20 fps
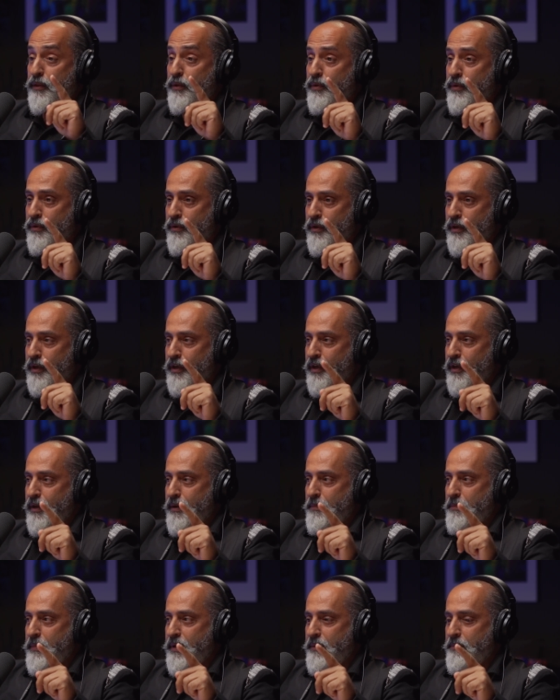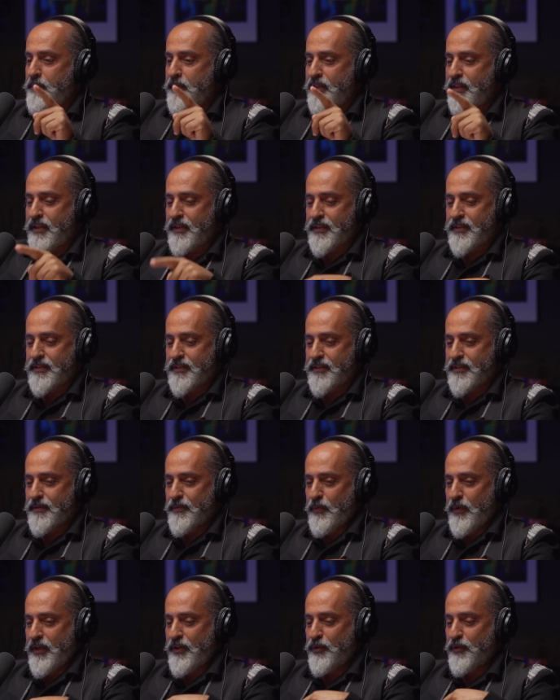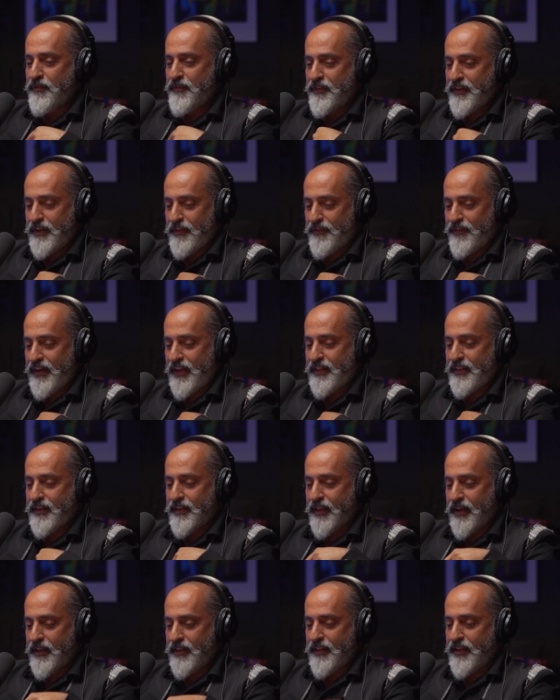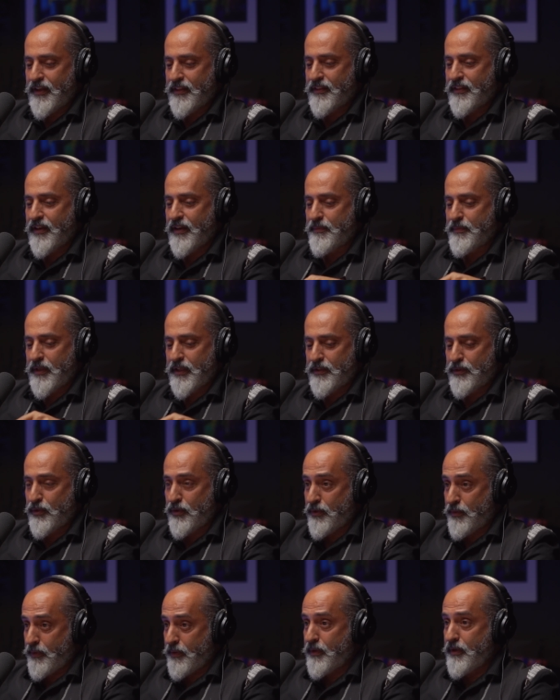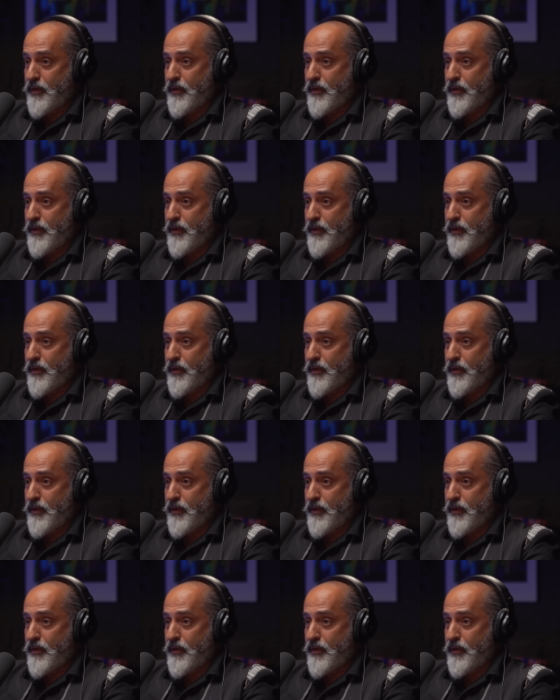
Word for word: No, maybe this when you felt it at that time that you're